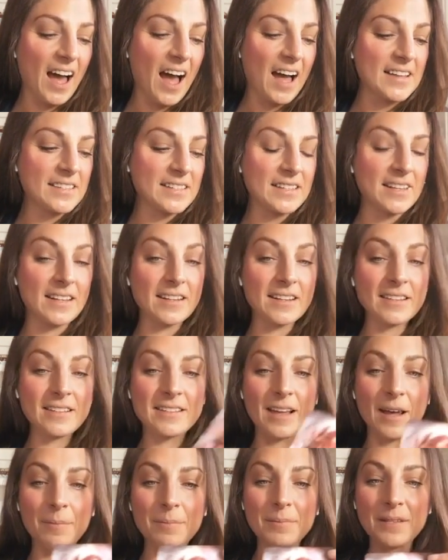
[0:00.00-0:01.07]
I see and
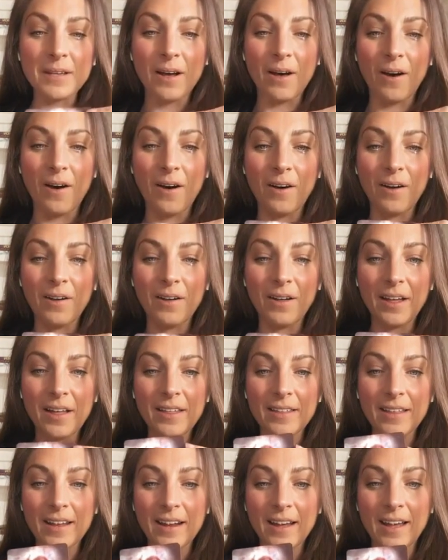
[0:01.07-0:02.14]
accept all
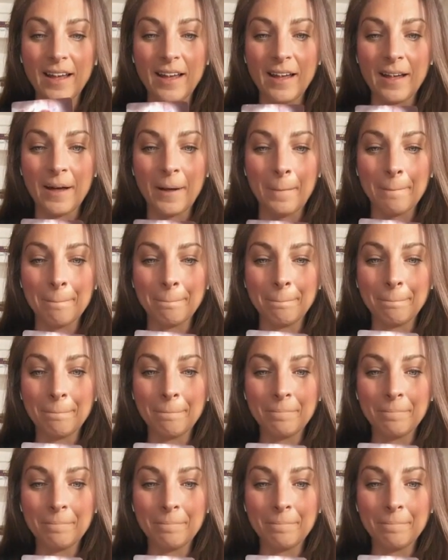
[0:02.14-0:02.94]
that I am.